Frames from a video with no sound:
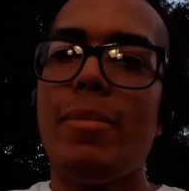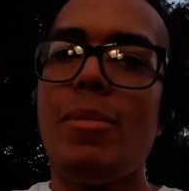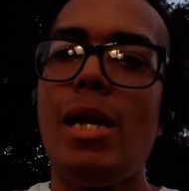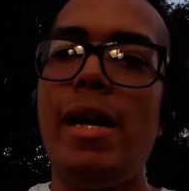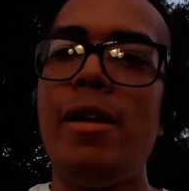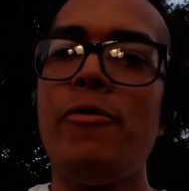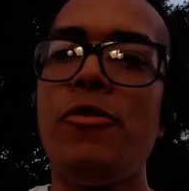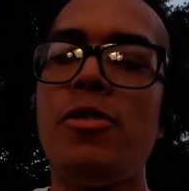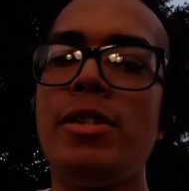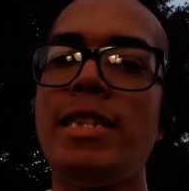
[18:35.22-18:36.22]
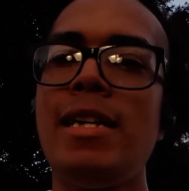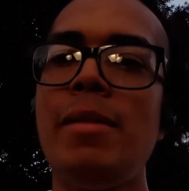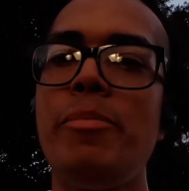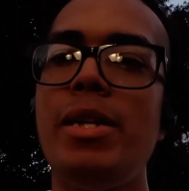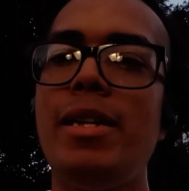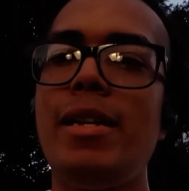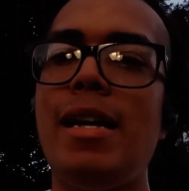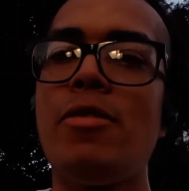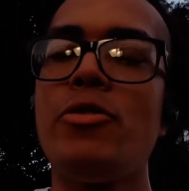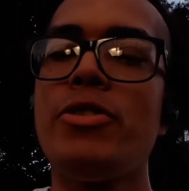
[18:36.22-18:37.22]
And for a time being, I
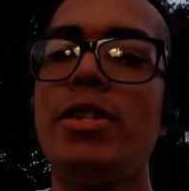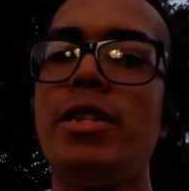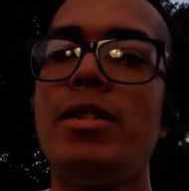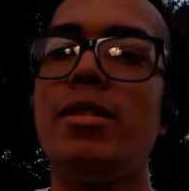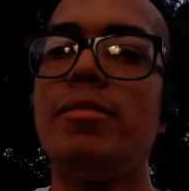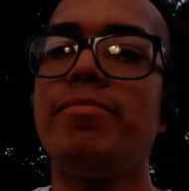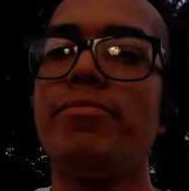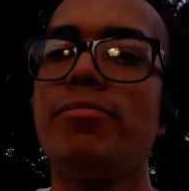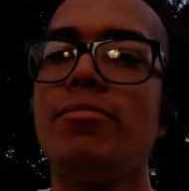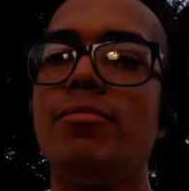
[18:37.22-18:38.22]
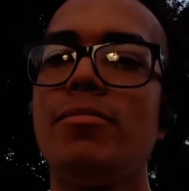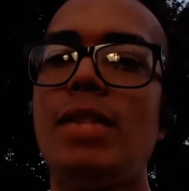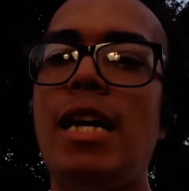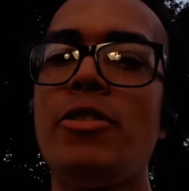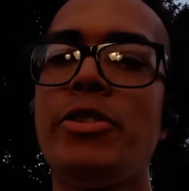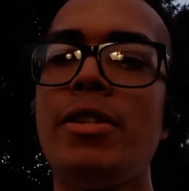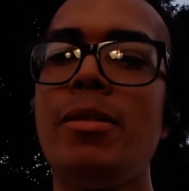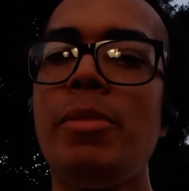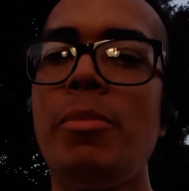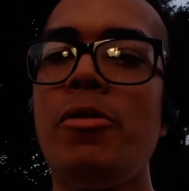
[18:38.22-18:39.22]
was telling
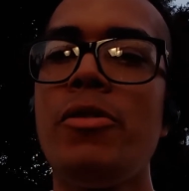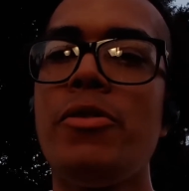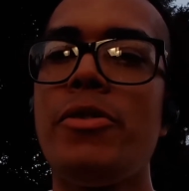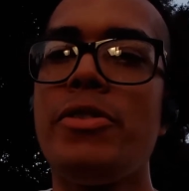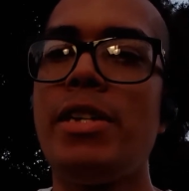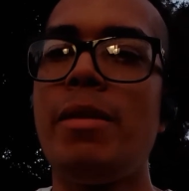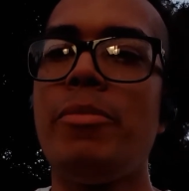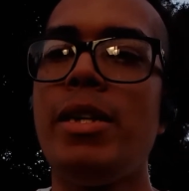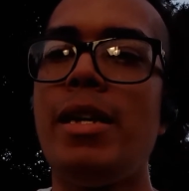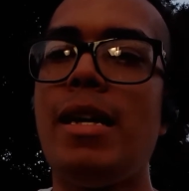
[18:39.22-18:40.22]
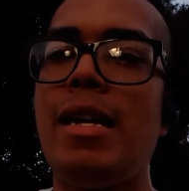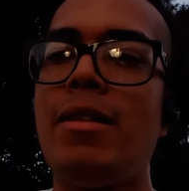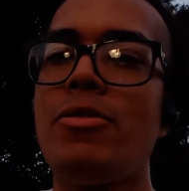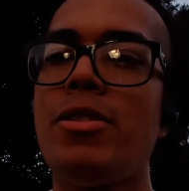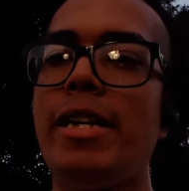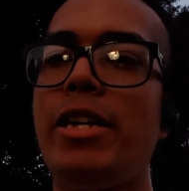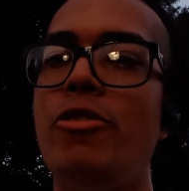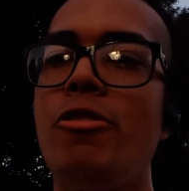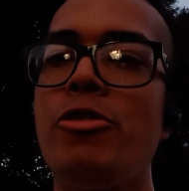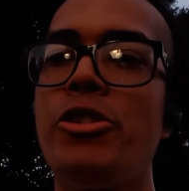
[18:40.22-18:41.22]
my brother the same thing. I was like,
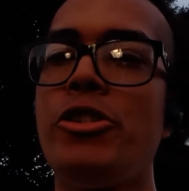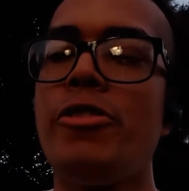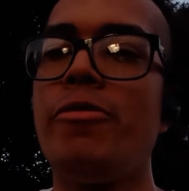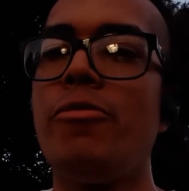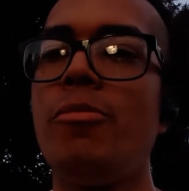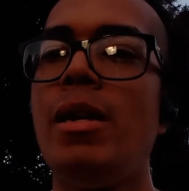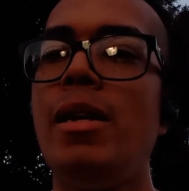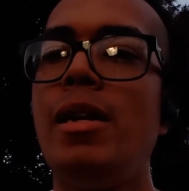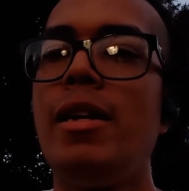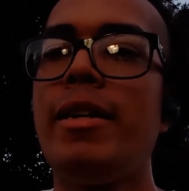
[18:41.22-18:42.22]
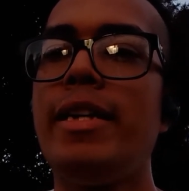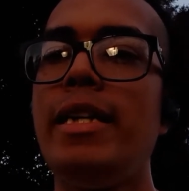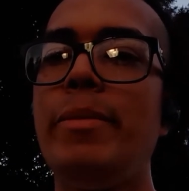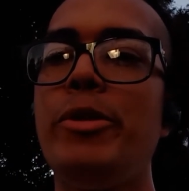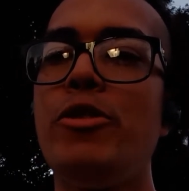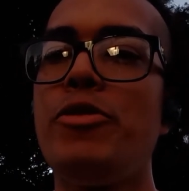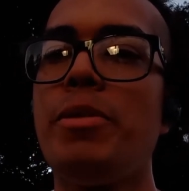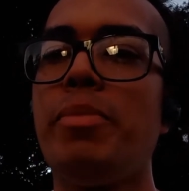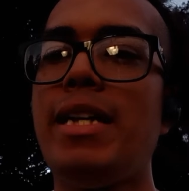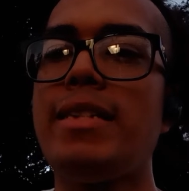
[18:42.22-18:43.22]
you shouldn't keep using
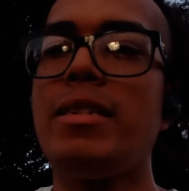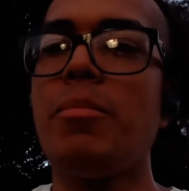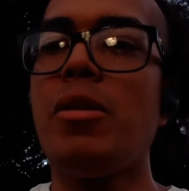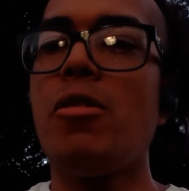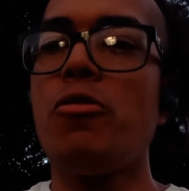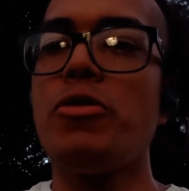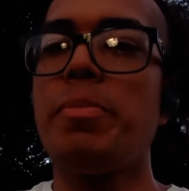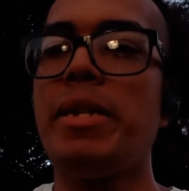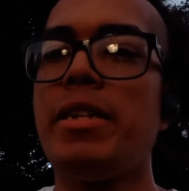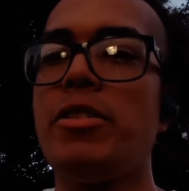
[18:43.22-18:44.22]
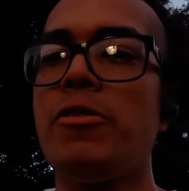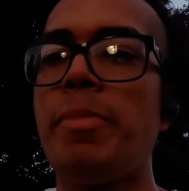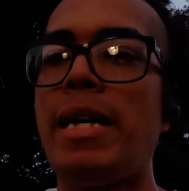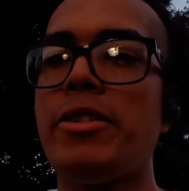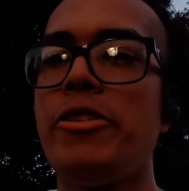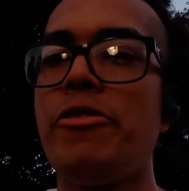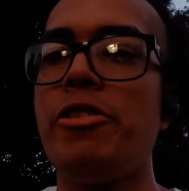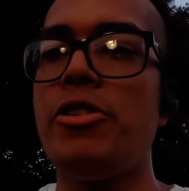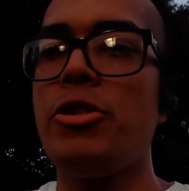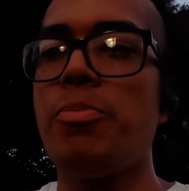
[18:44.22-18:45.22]
plastic bottles because
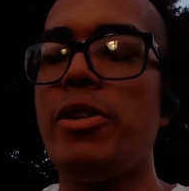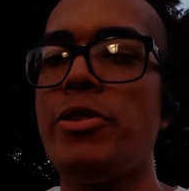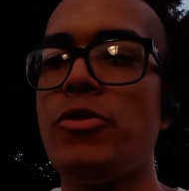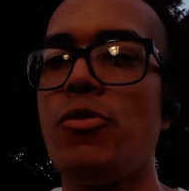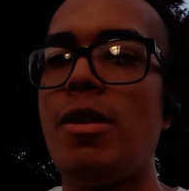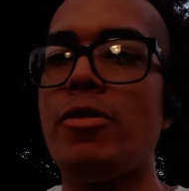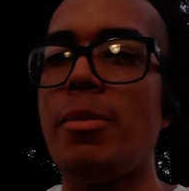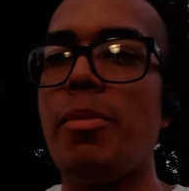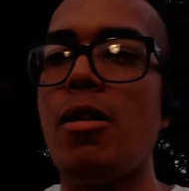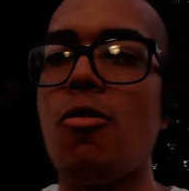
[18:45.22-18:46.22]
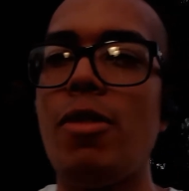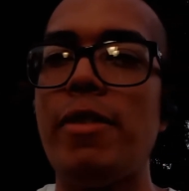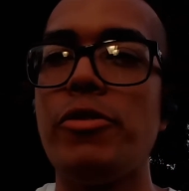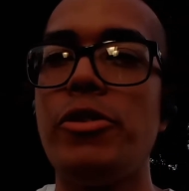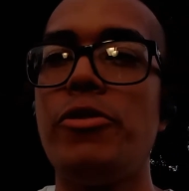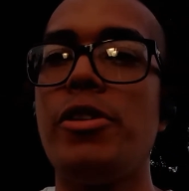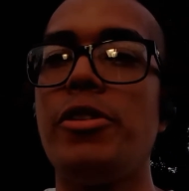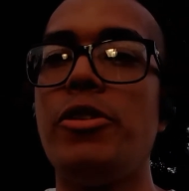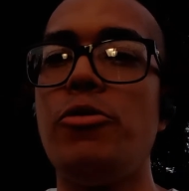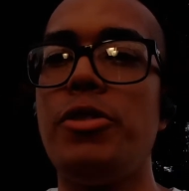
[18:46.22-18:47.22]
bacteria spreads throughout the bottle after you're done
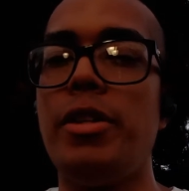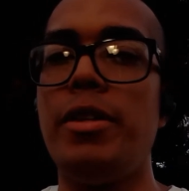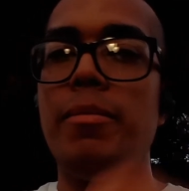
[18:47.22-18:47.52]
using it.